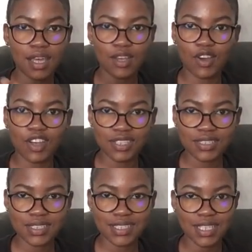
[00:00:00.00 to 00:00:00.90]
I
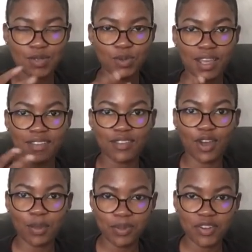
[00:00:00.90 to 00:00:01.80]
can't because I don't have
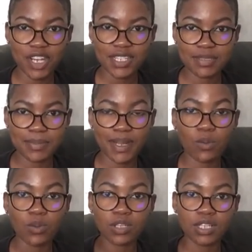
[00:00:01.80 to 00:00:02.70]
copyright, but
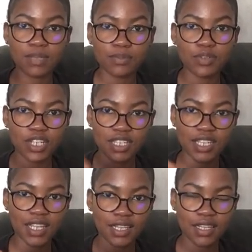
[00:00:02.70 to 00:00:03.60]
I will put
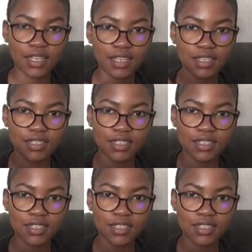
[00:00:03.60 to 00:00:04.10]
it in the